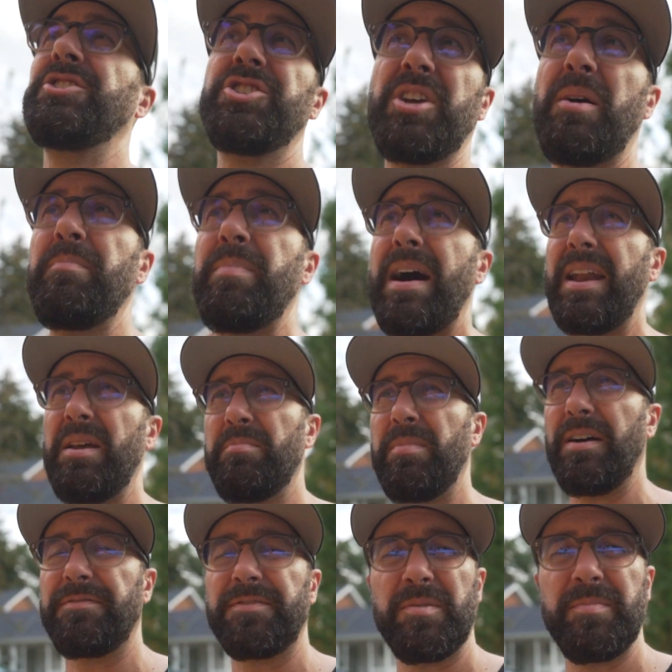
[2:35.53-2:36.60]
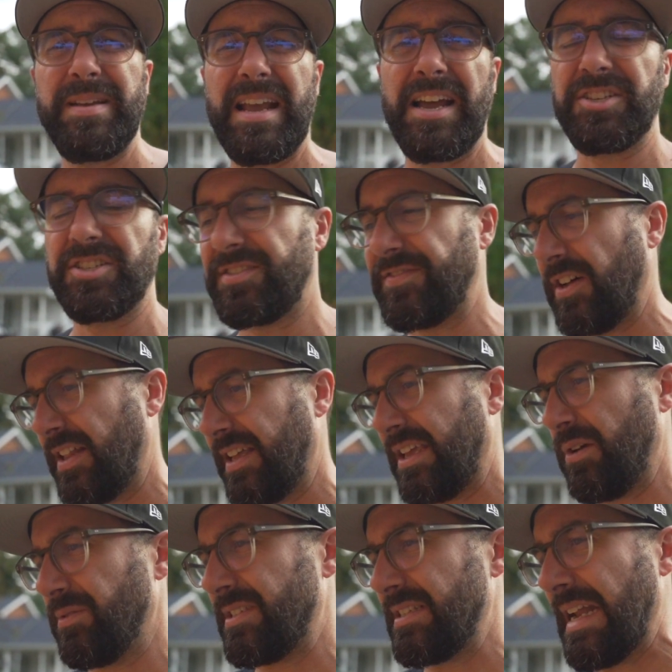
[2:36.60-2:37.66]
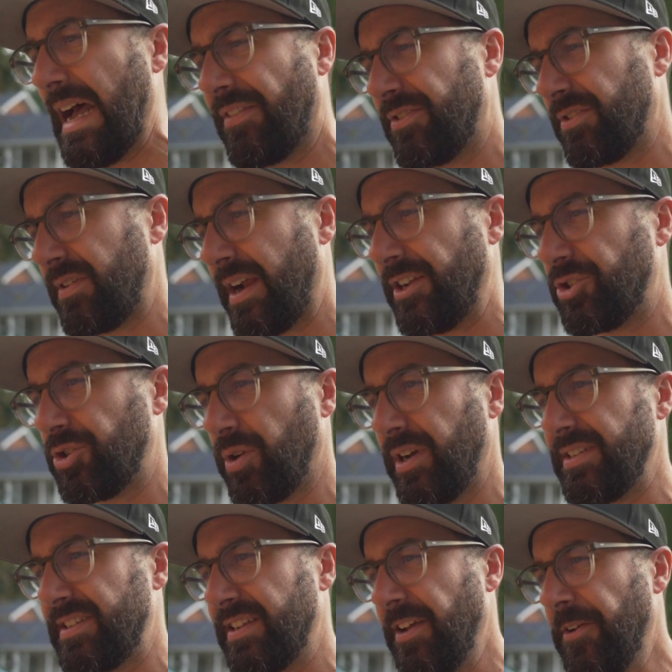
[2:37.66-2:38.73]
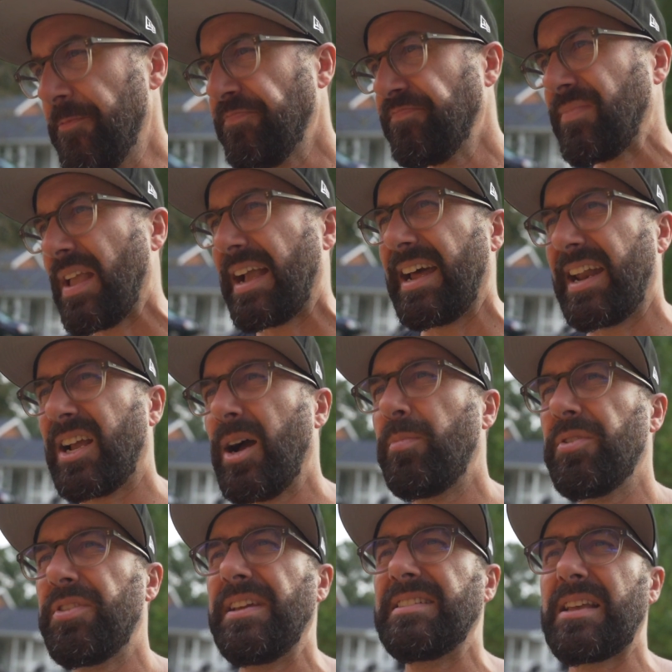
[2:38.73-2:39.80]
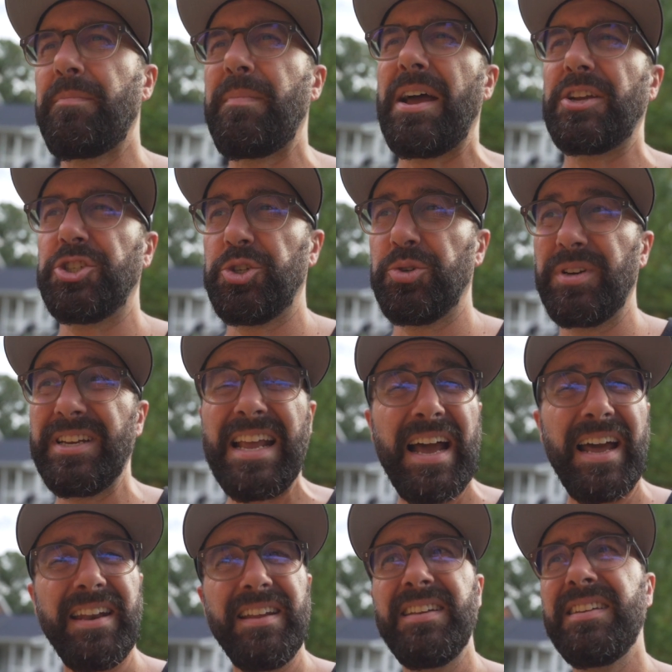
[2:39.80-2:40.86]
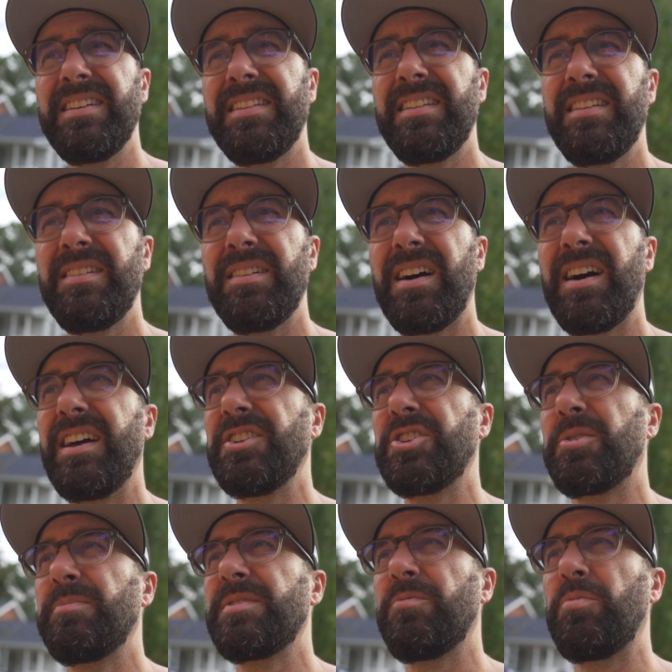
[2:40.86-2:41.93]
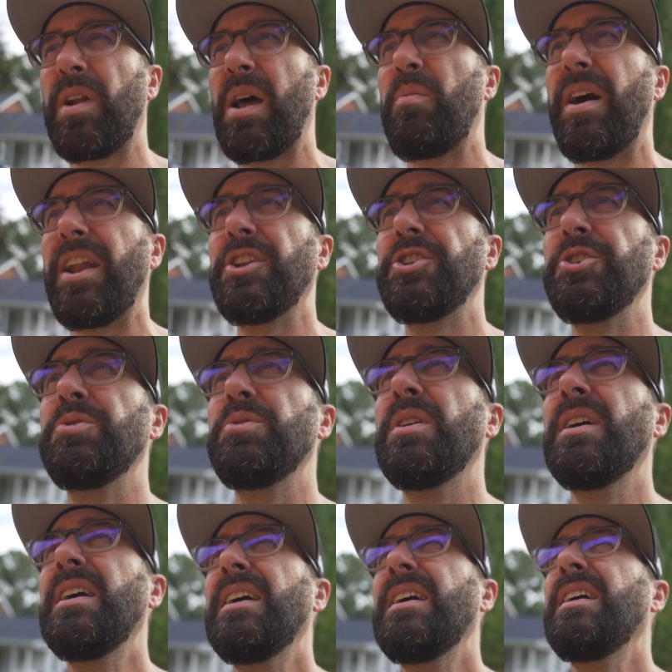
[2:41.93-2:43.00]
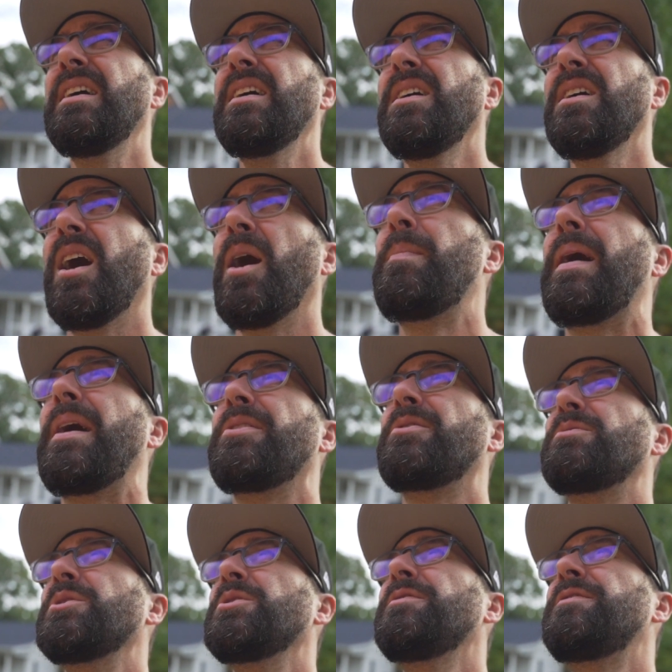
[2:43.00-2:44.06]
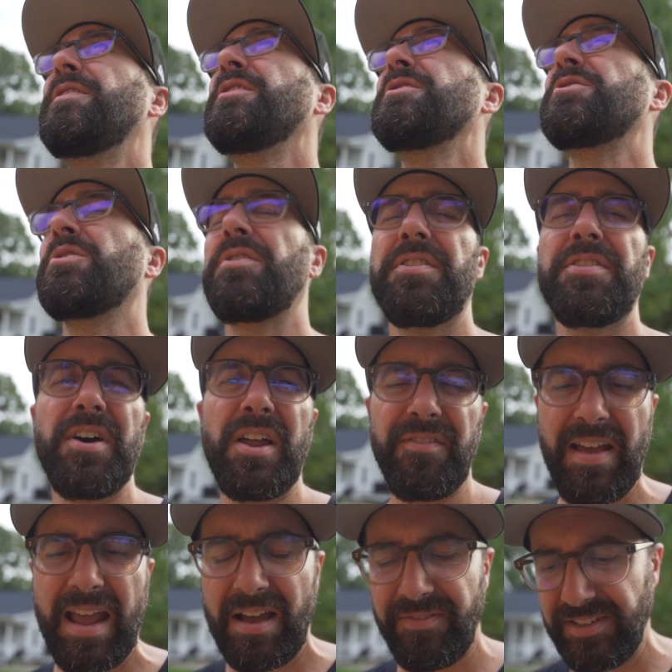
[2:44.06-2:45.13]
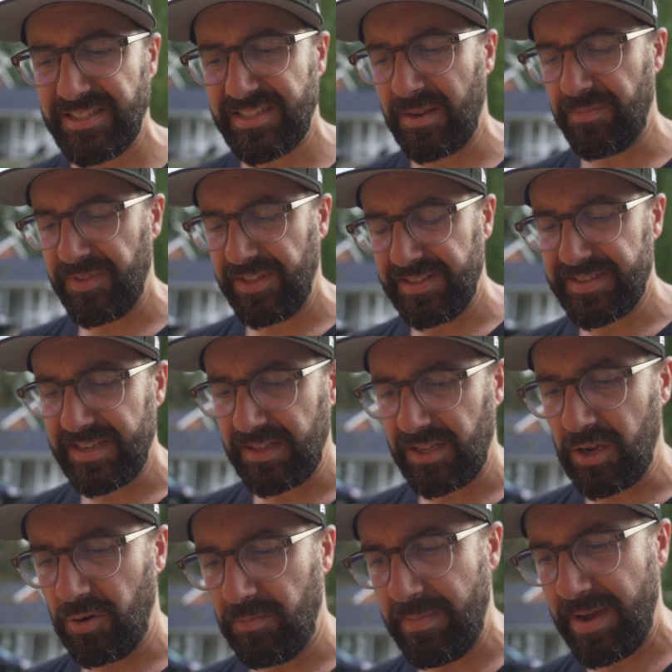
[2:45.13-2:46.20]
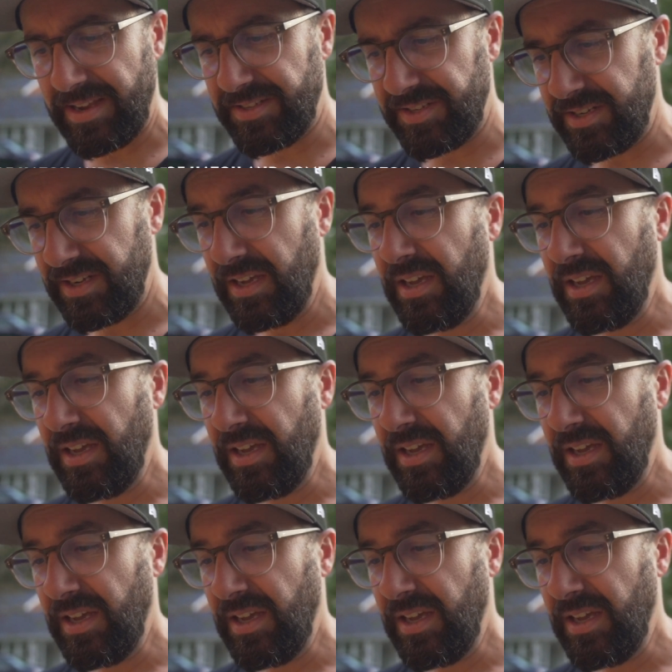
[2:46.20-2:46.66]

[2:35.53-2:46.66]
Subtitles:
jump on it, but for me I just felt like it was not the right choice. I got a couple things I'm not sure yet in terms of what I want to do up on the roof. So the thought of having something silicone based,